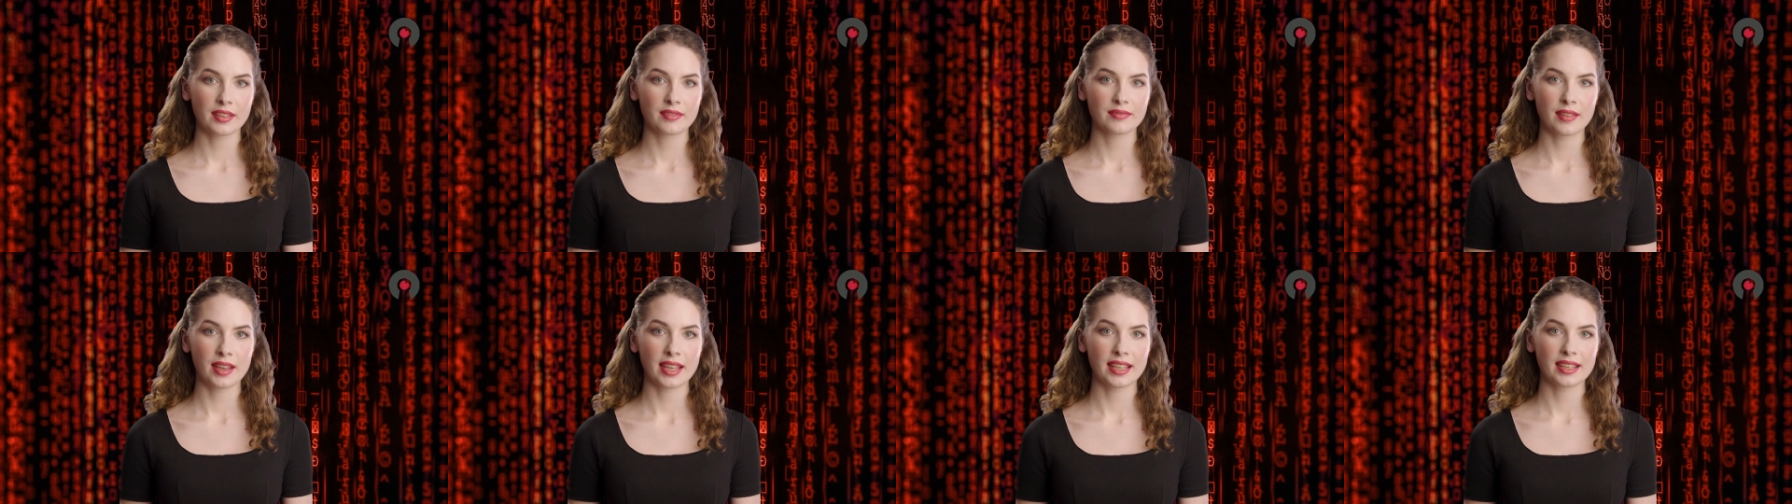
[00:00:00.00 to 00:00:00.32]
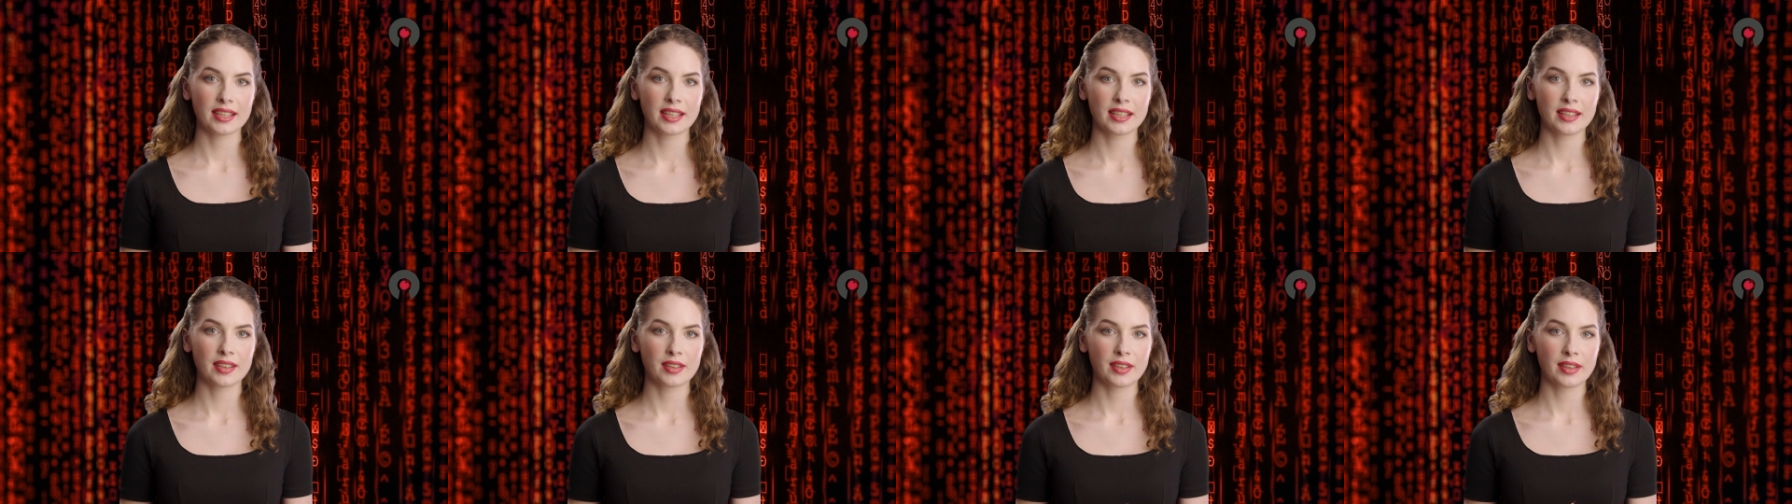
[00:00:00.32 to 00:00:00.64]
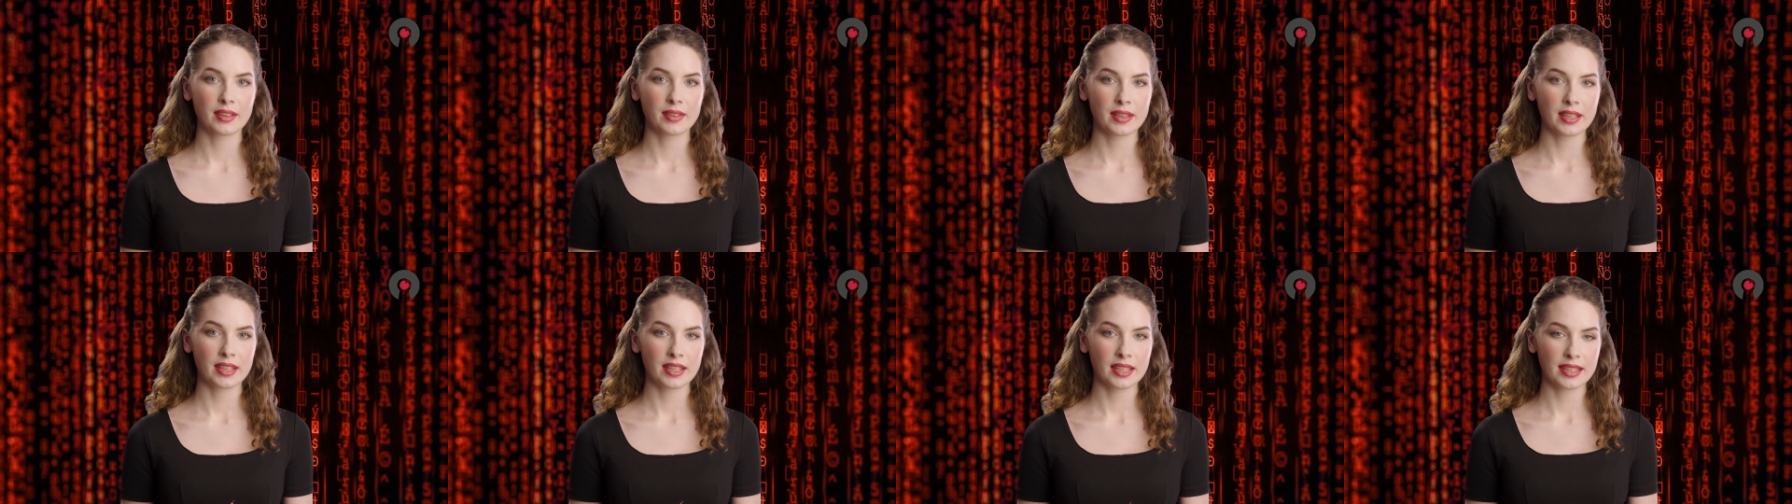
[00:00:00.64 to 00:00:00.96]

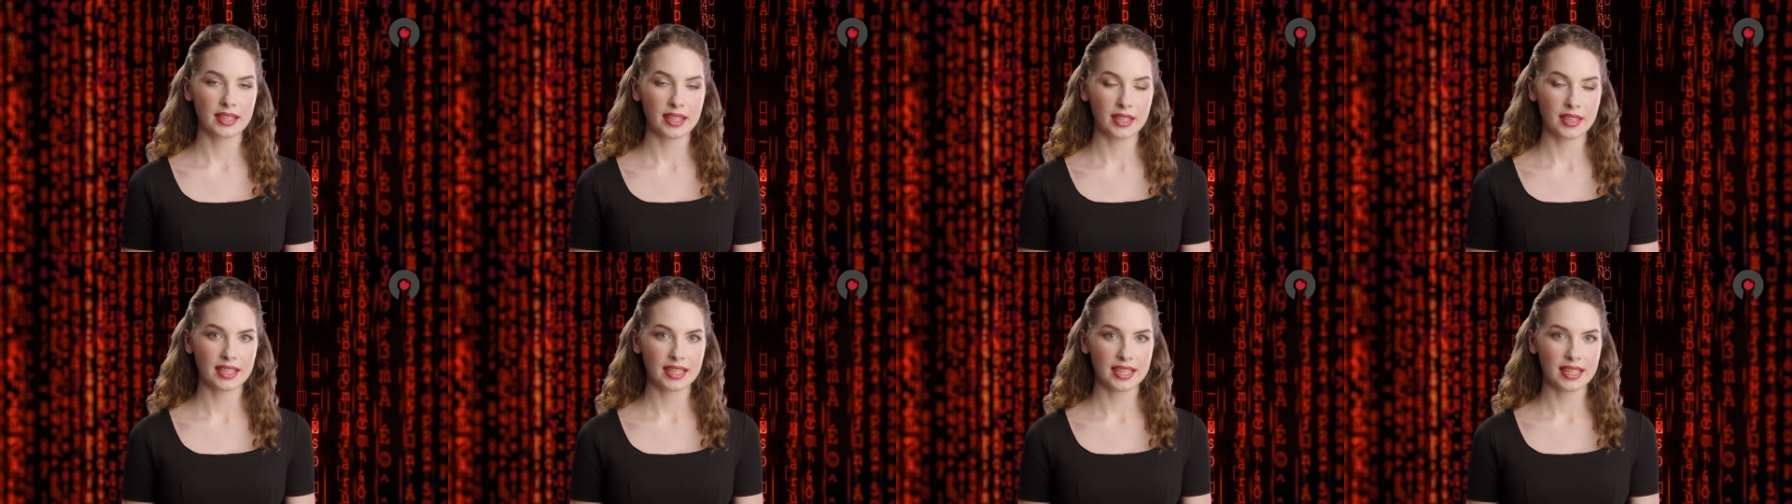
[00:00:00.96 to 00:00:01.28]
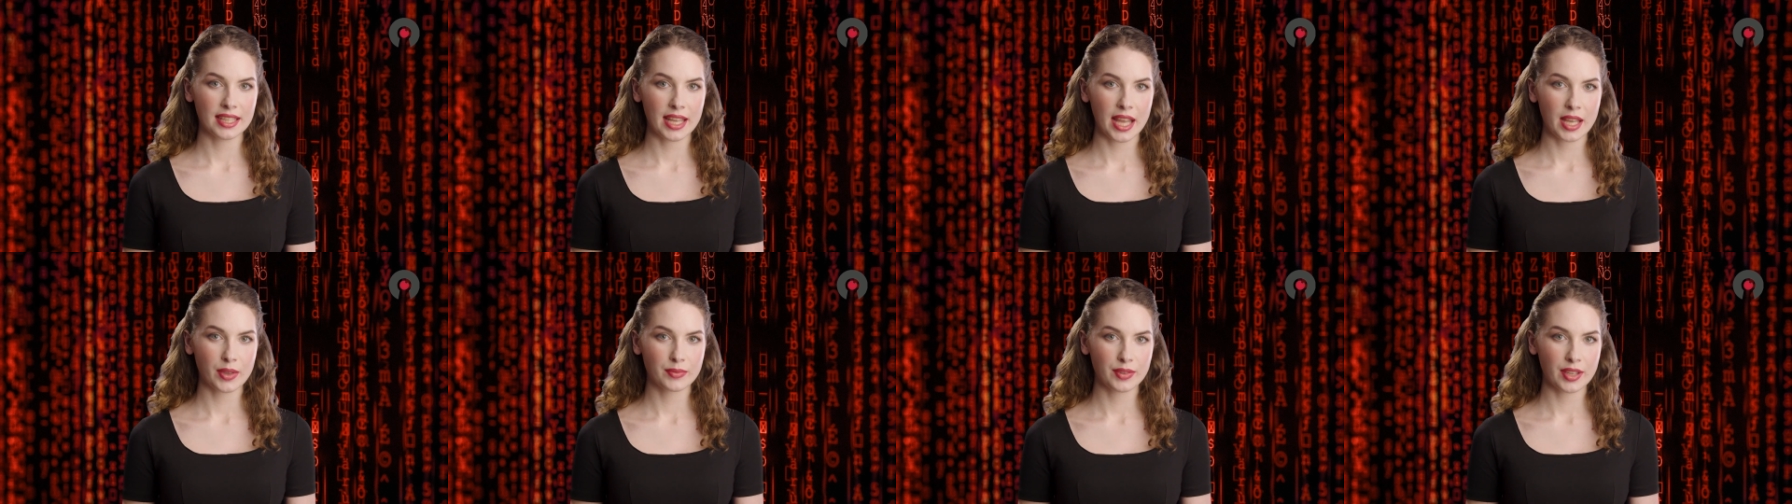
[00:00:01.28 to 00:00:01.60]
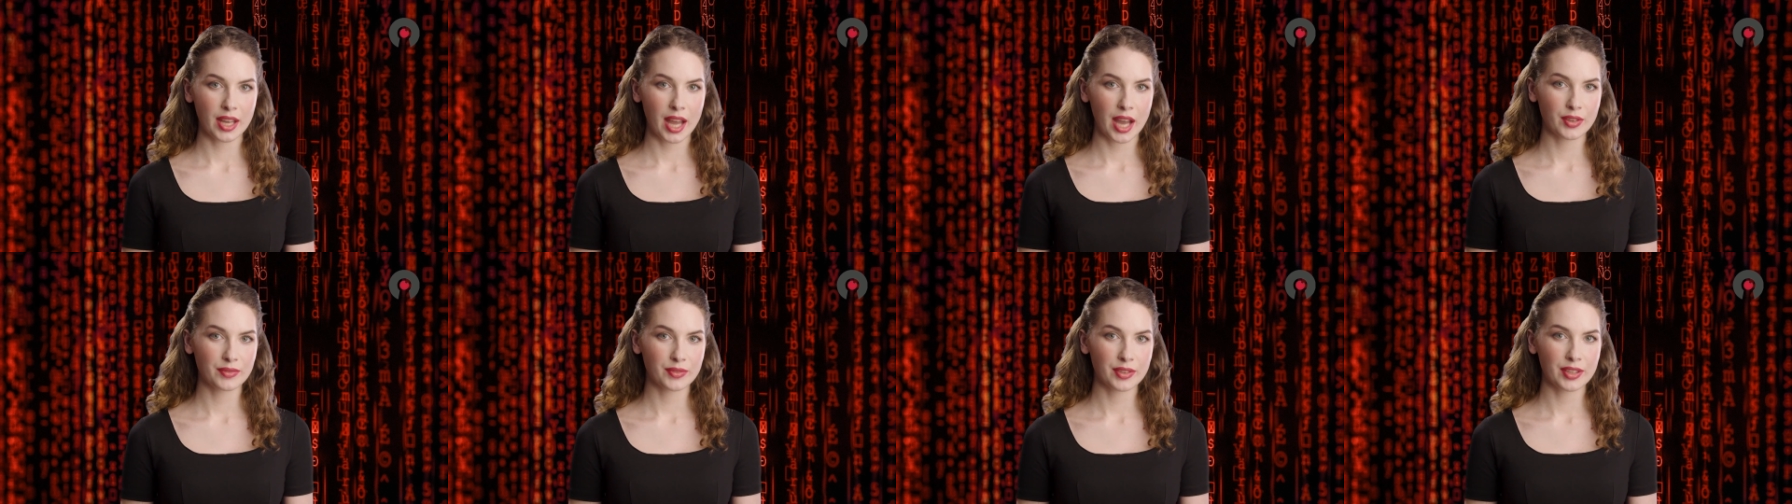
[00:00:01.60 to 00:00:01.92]
devices, such as
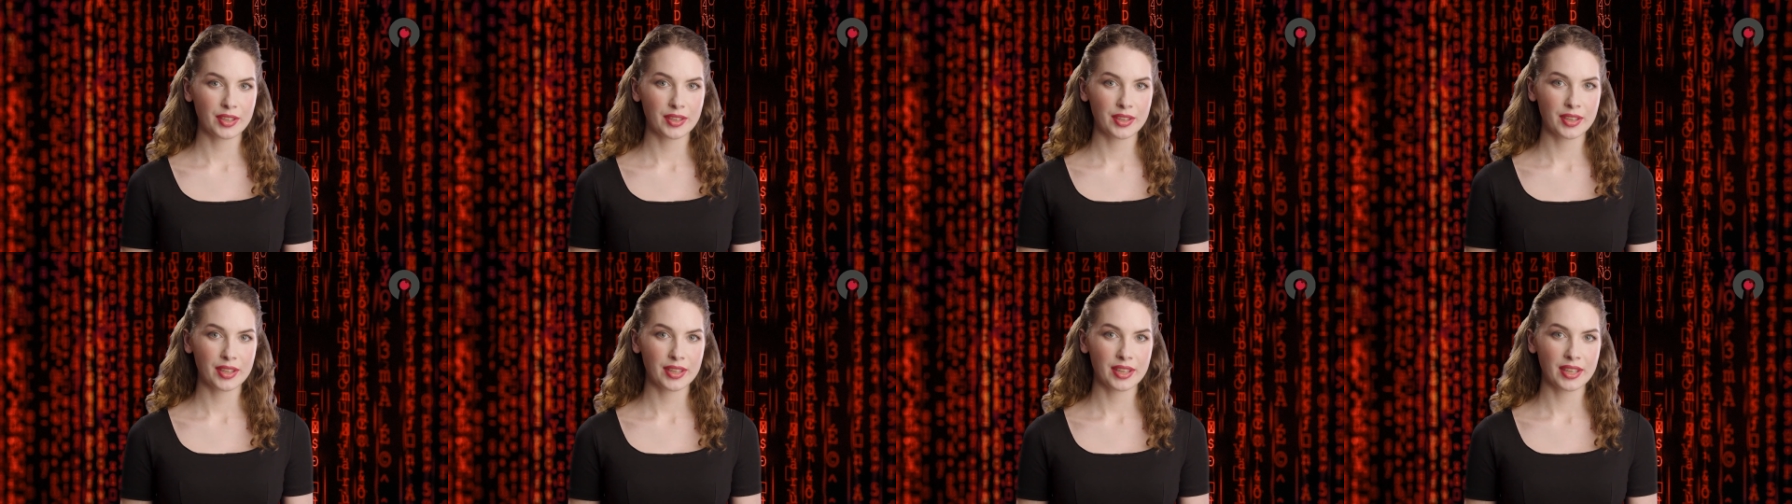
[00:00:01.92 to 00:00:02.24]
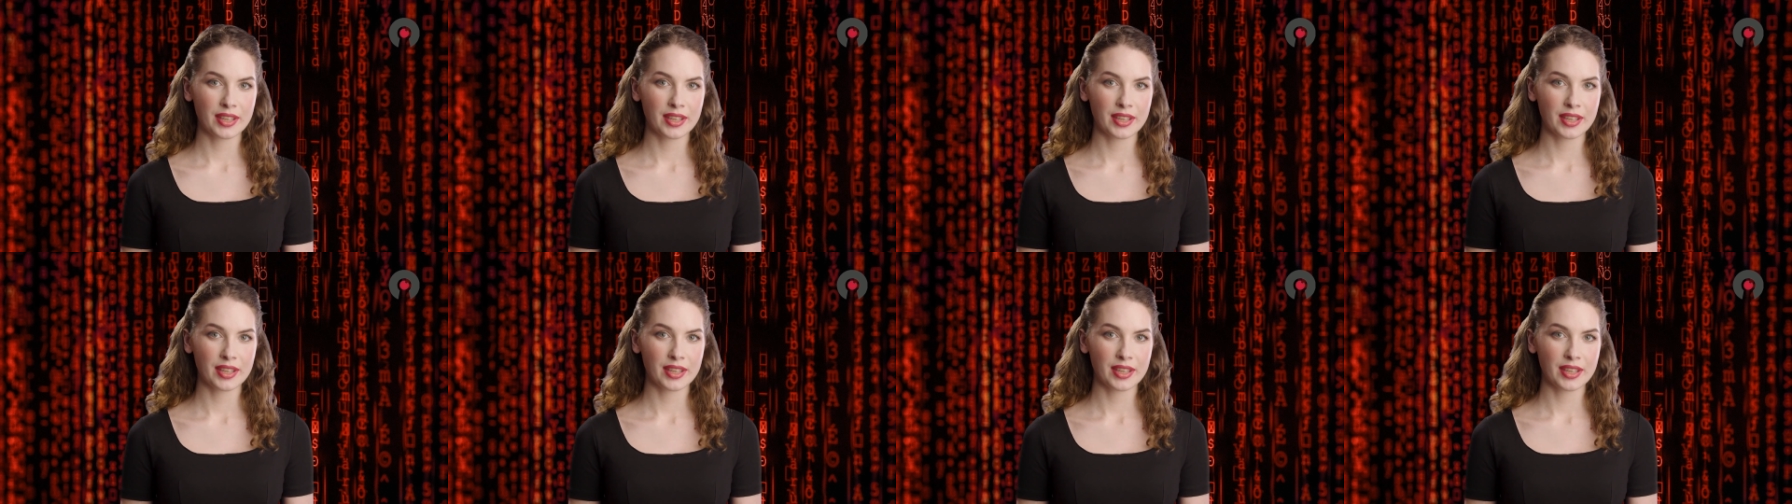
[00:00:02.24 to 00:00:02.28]
laptops,